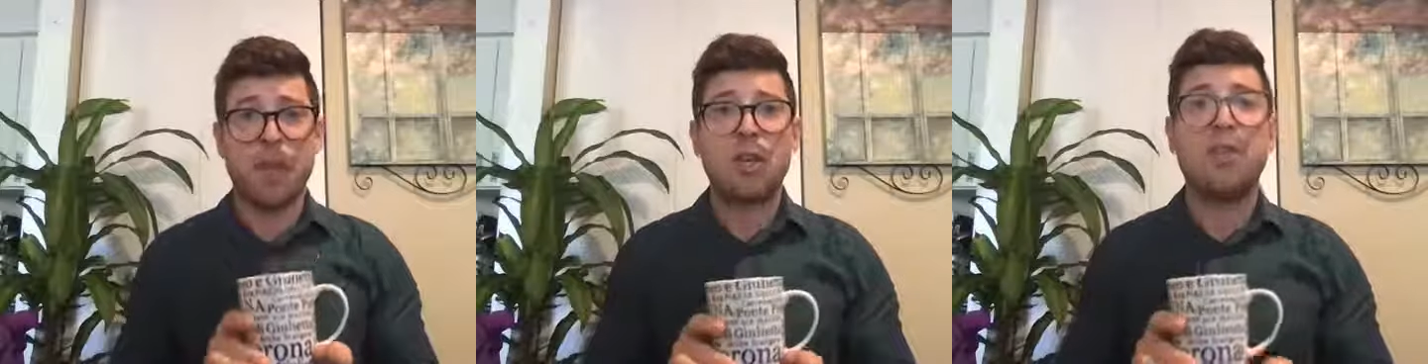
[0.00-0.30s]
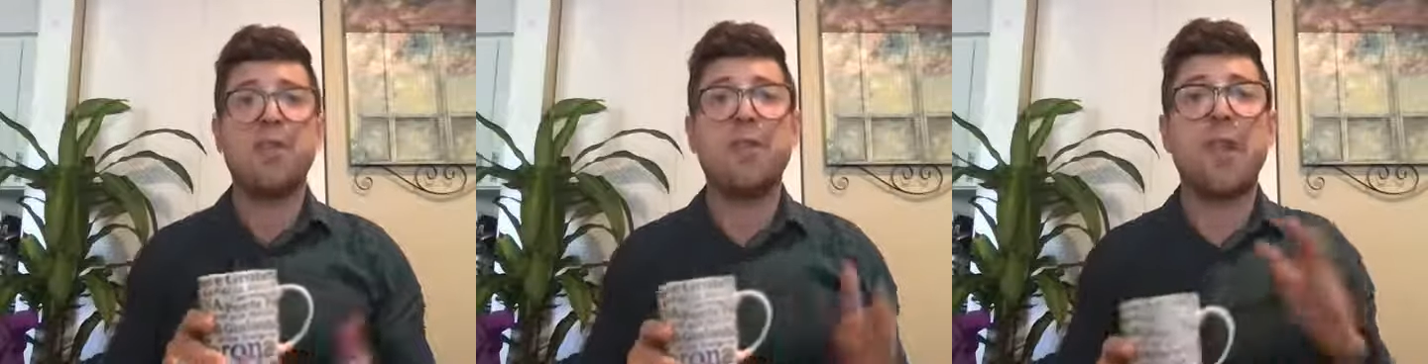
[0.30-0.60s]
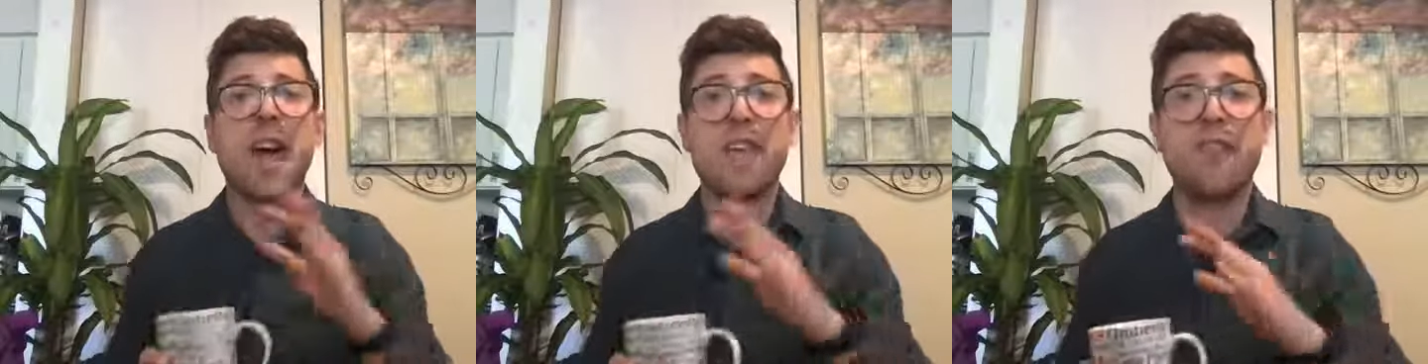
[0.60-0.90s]
You'll do
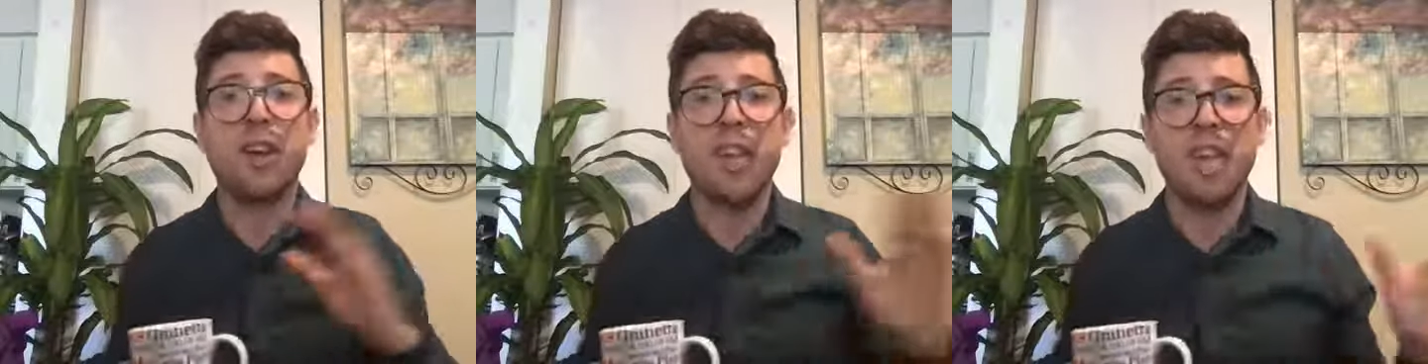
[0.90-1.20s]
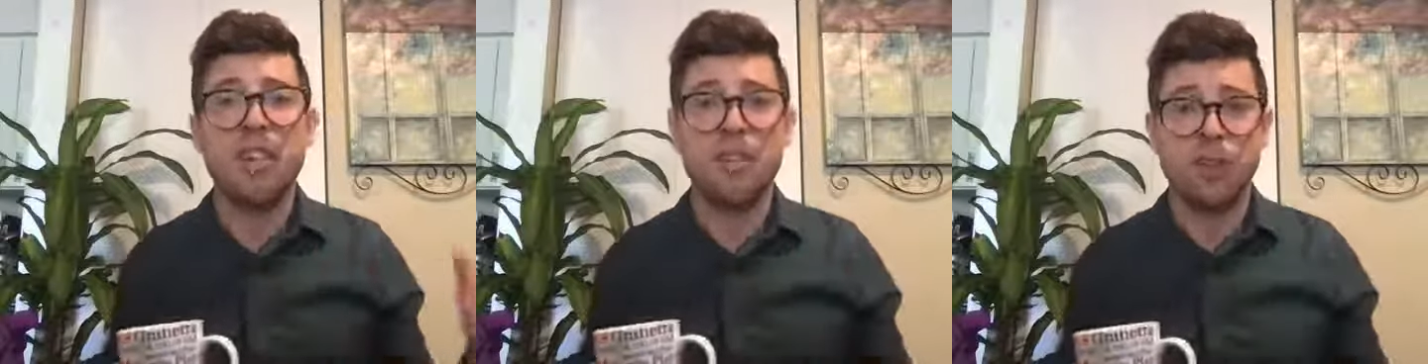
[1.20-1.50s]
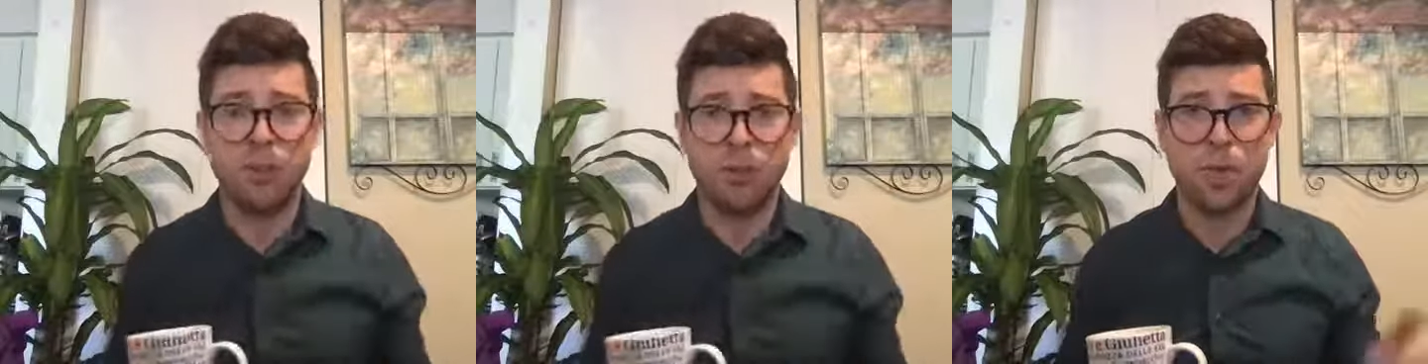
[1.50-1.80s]
that for each
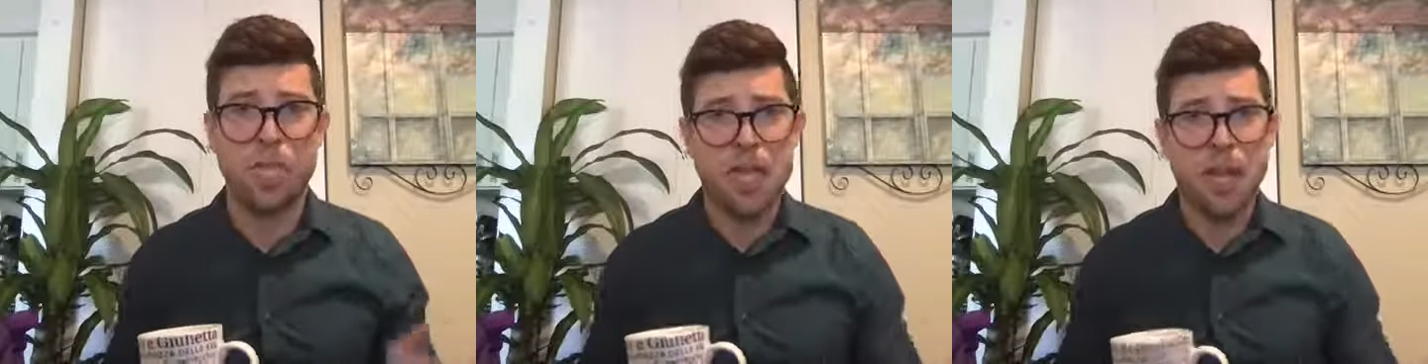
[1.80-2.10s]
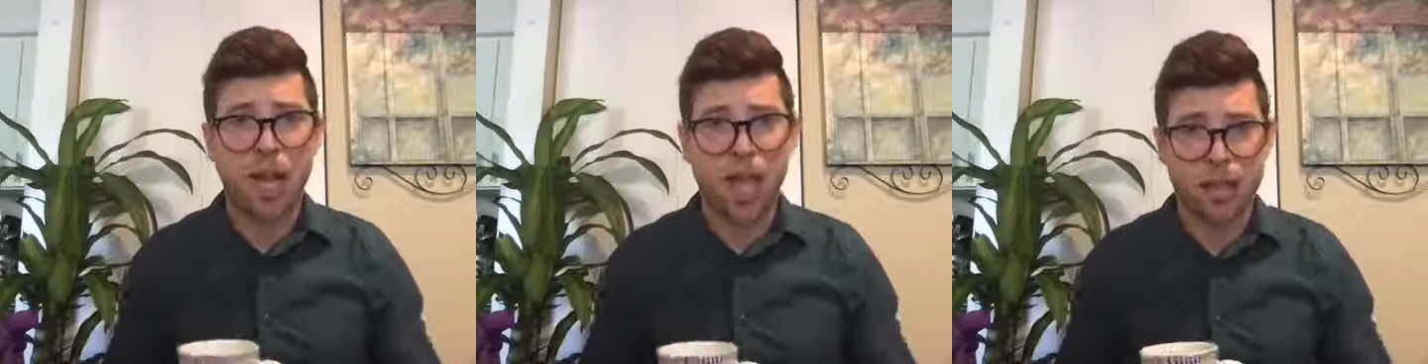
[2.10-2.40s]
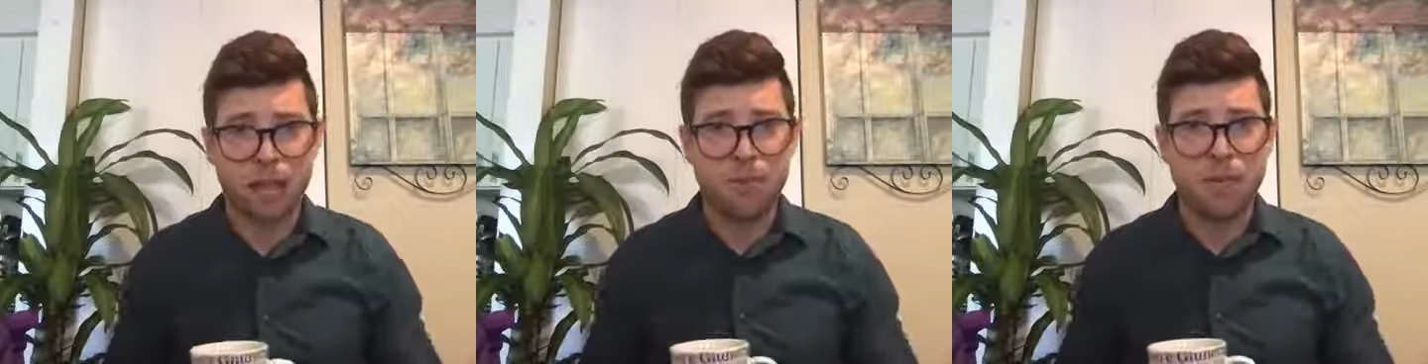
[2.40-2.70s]
3
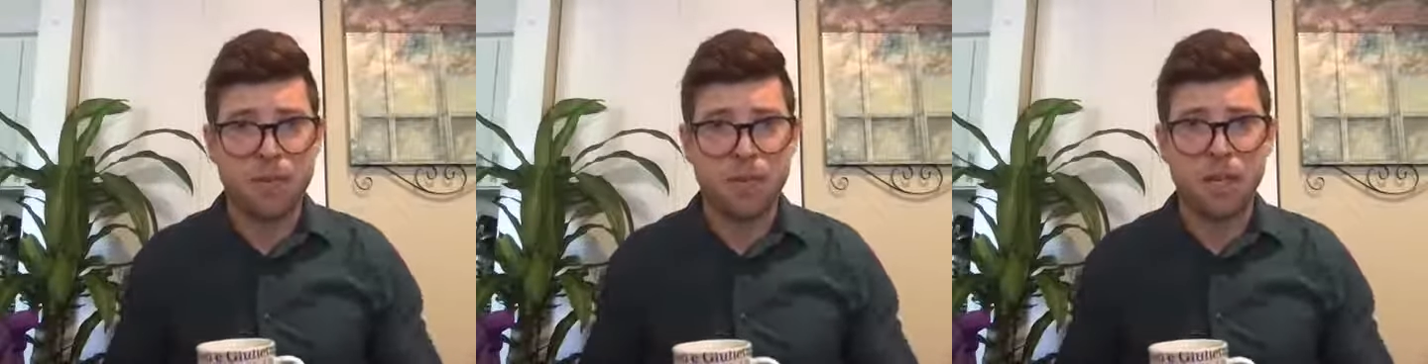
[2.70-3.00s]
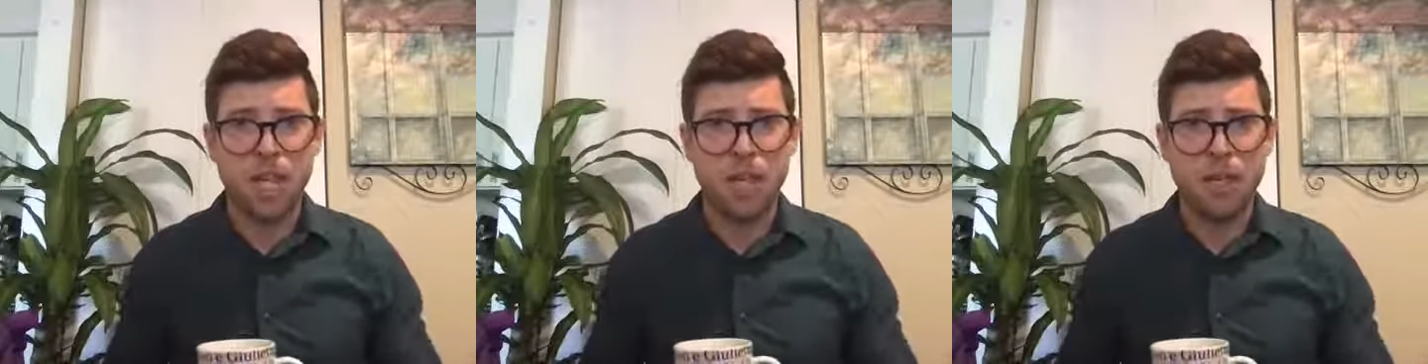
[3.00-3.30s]
items, all right?